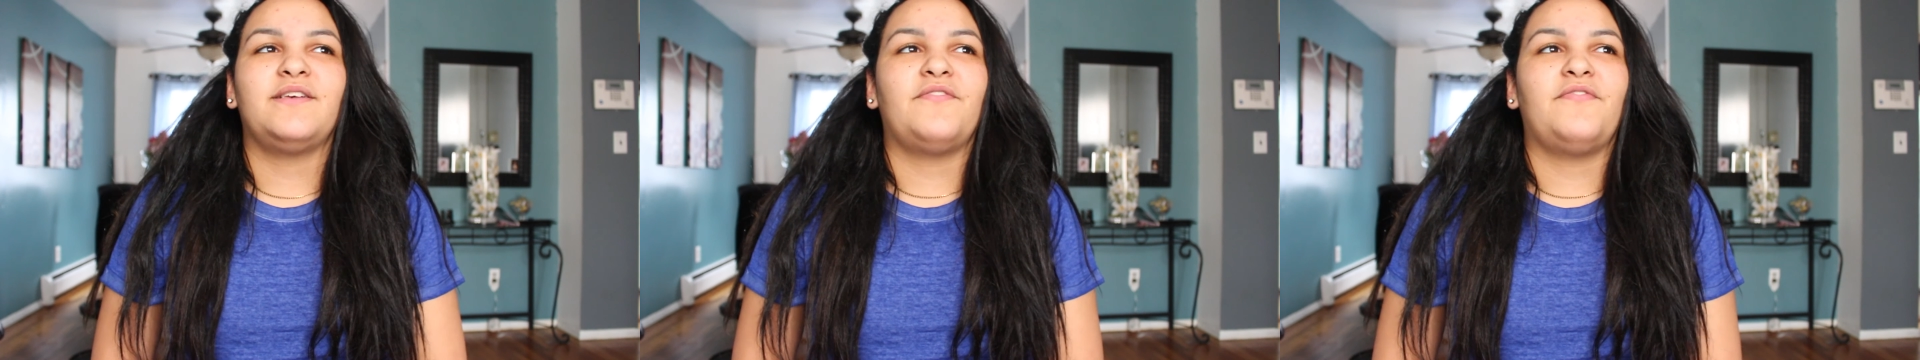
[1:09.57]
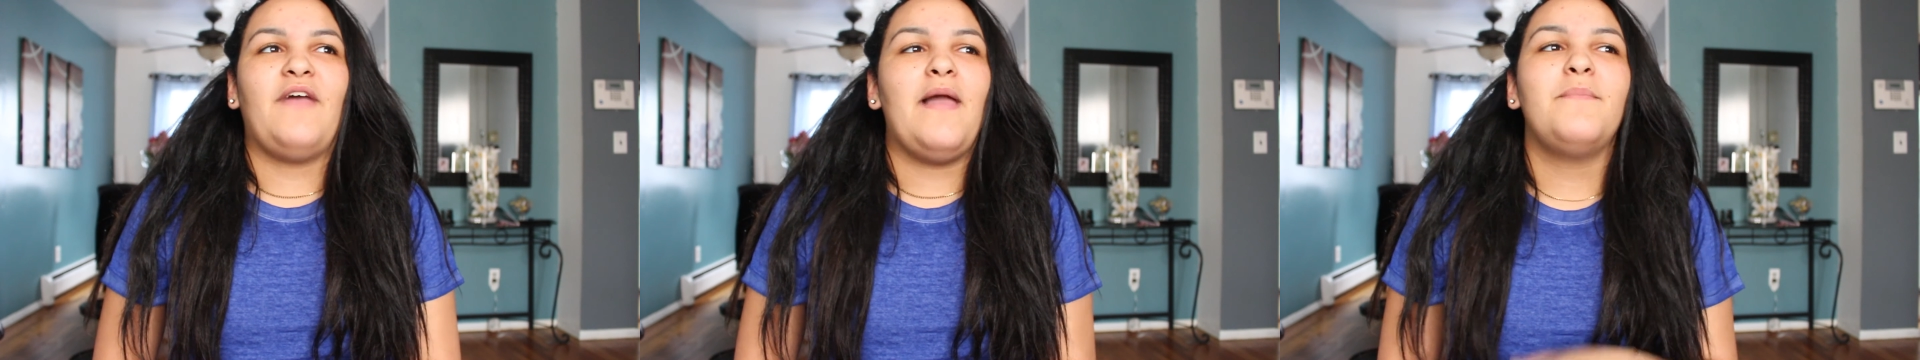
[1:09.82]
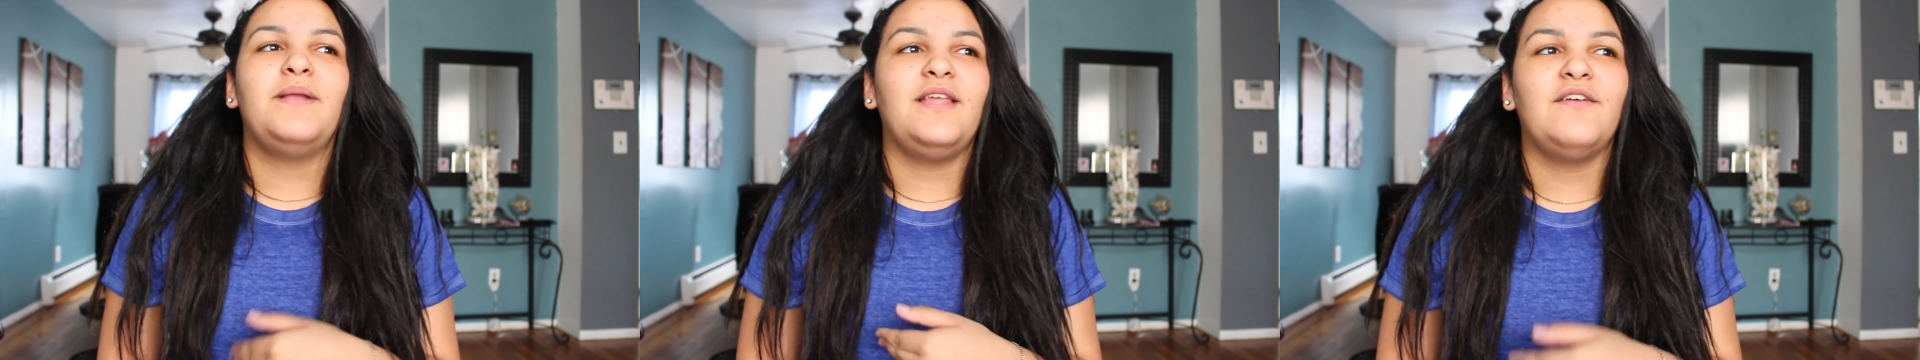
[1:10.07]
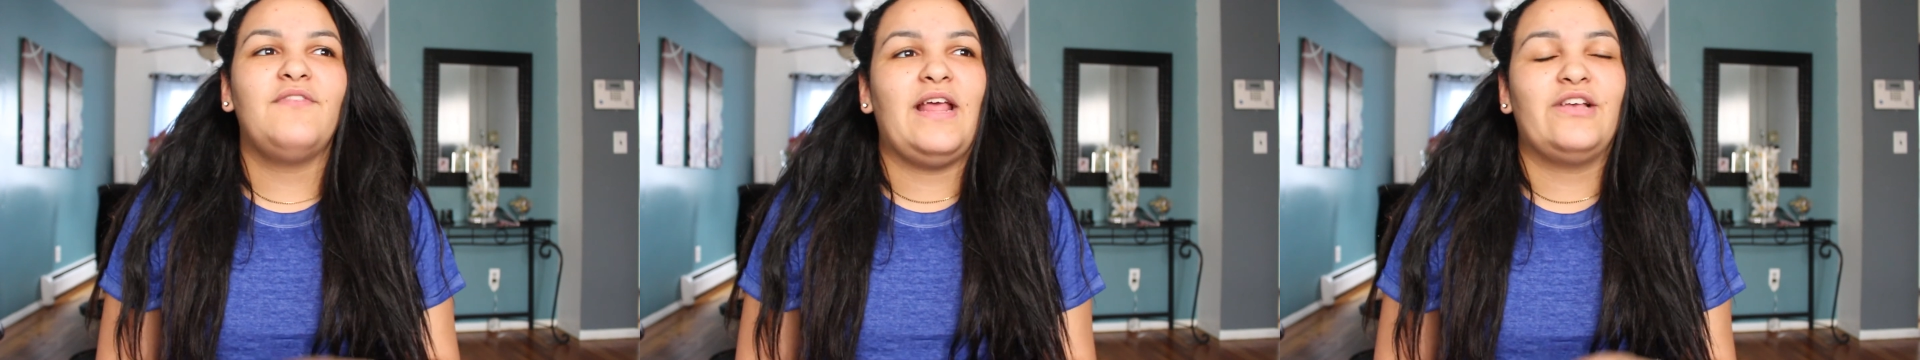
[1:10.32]
a
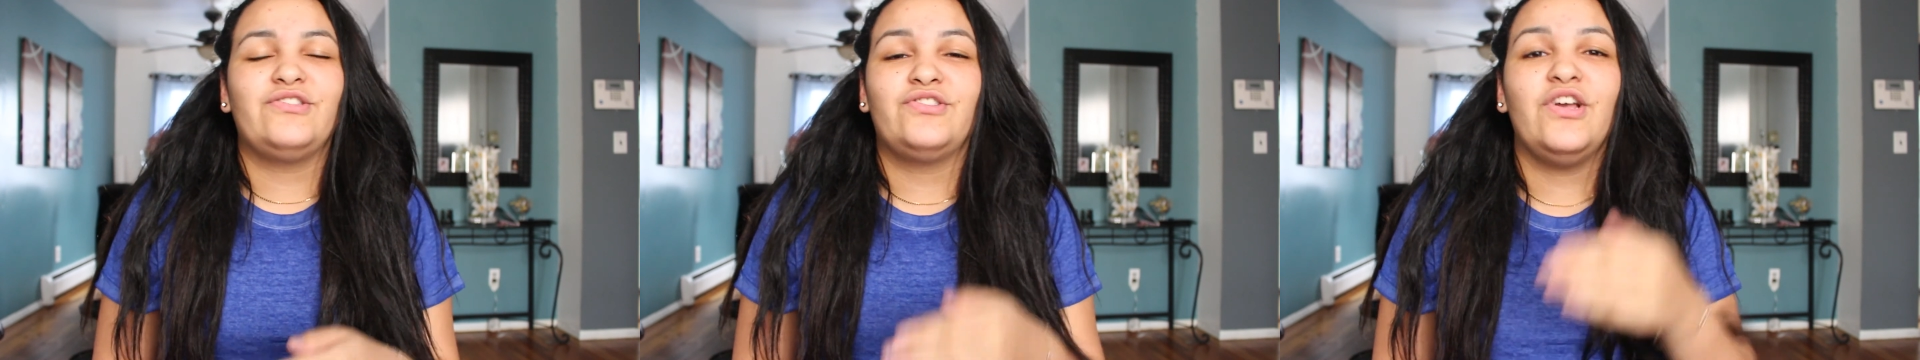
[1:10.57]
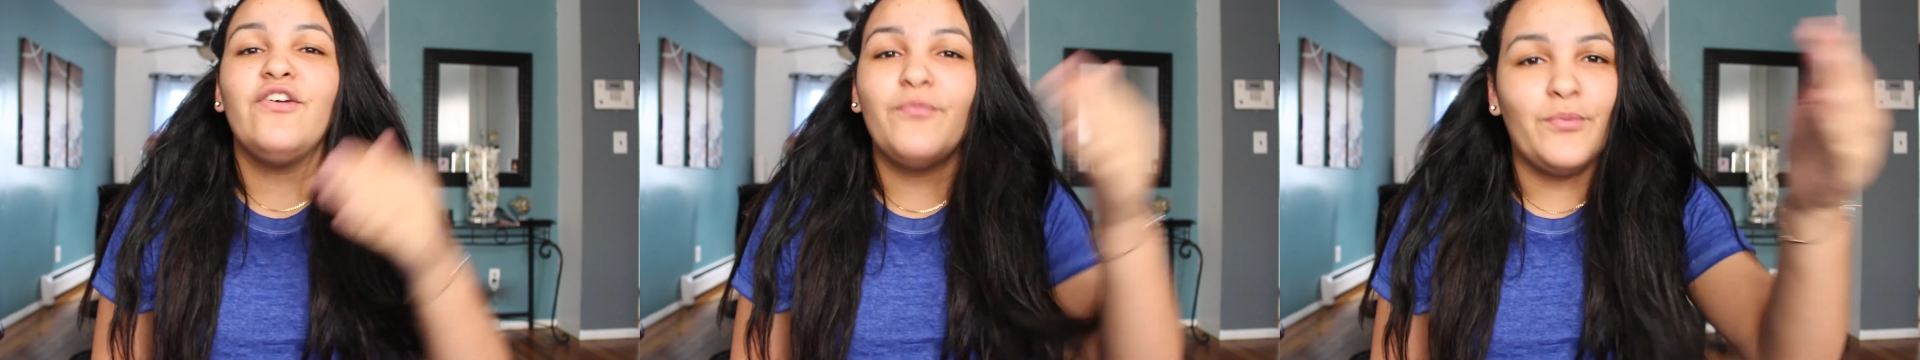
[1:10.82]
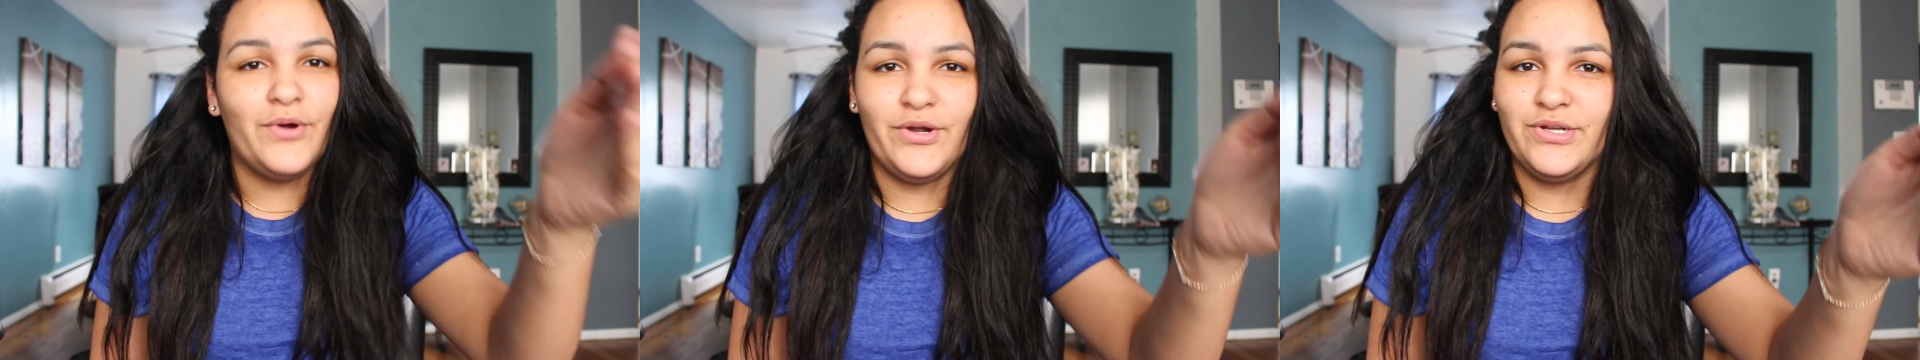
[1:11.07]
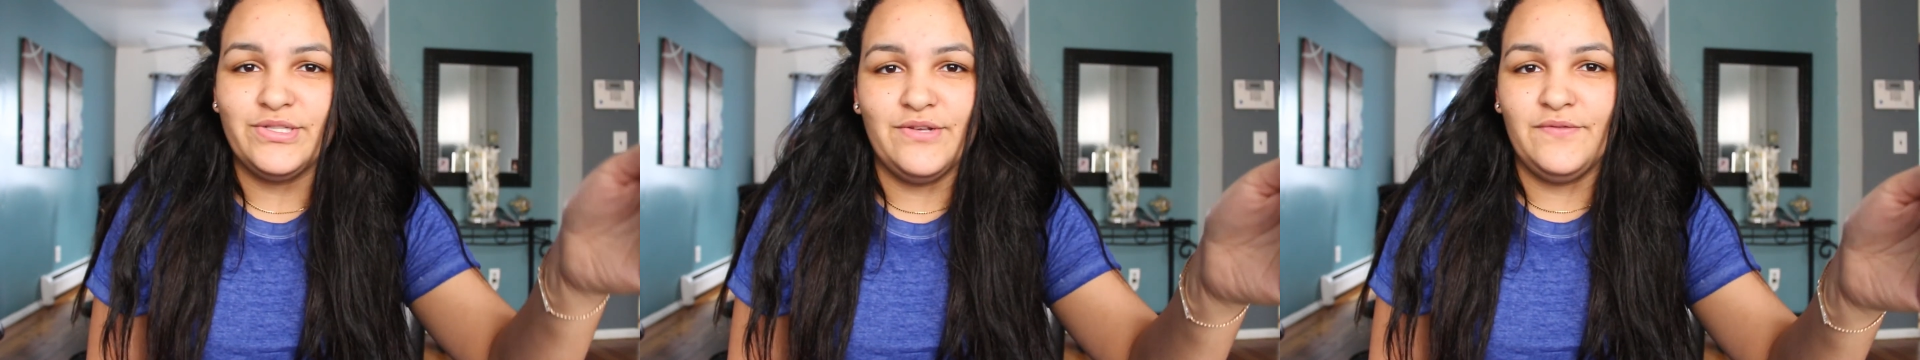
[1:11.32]
family of
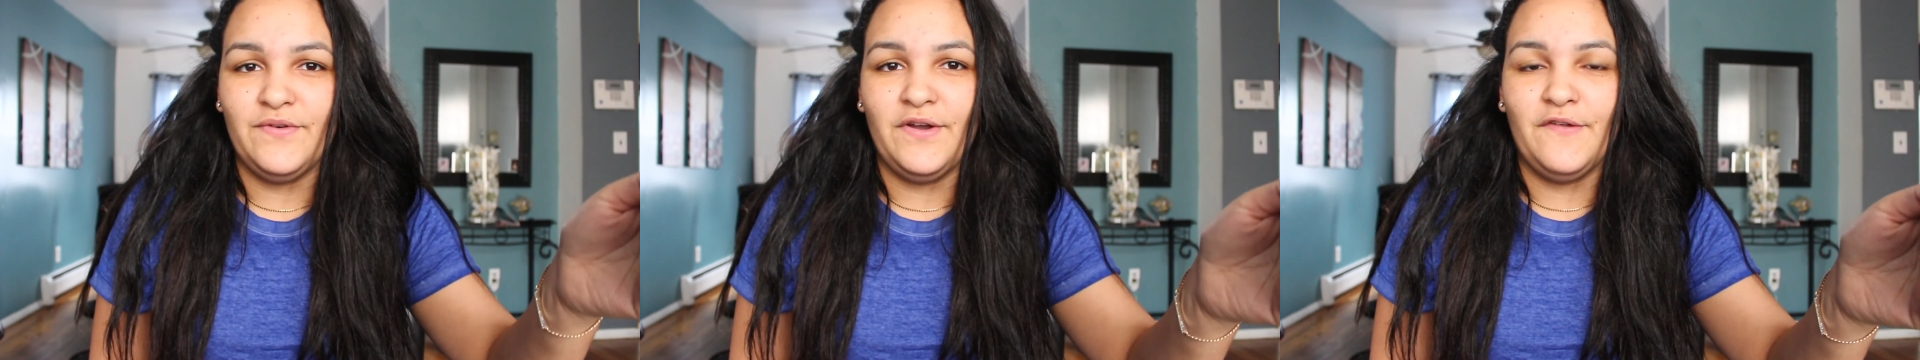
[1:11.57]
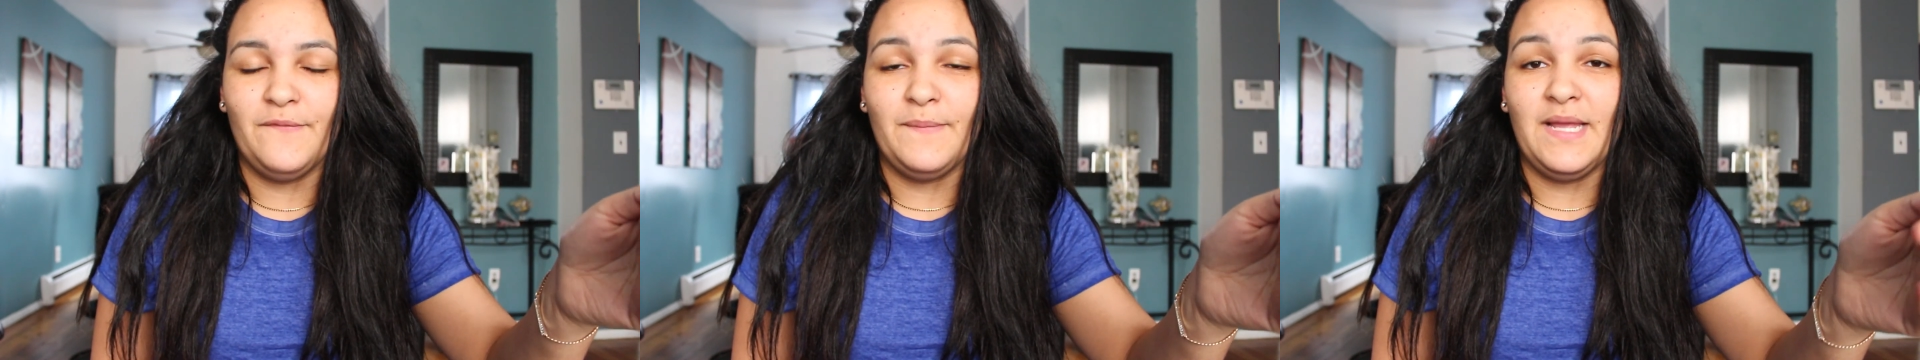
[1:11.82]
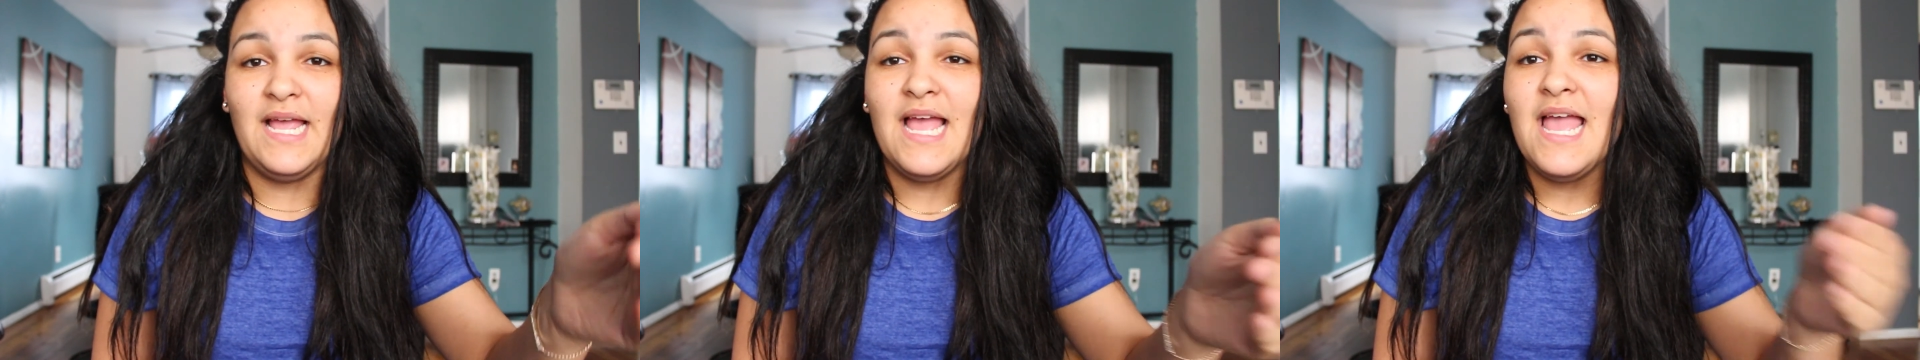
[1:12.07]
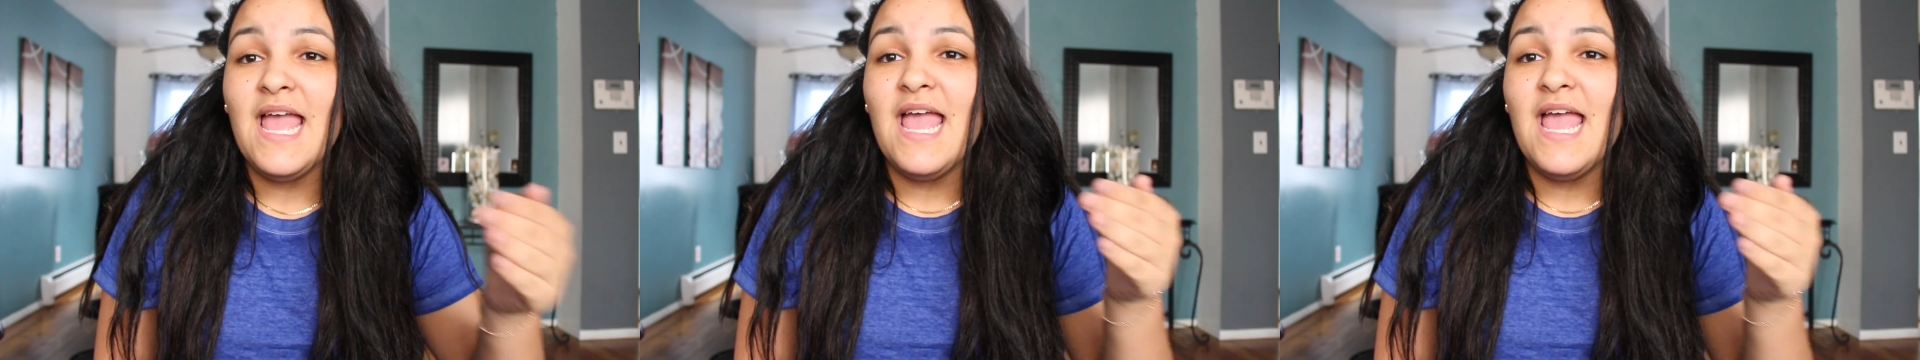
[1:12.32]
surfboarders in front of me,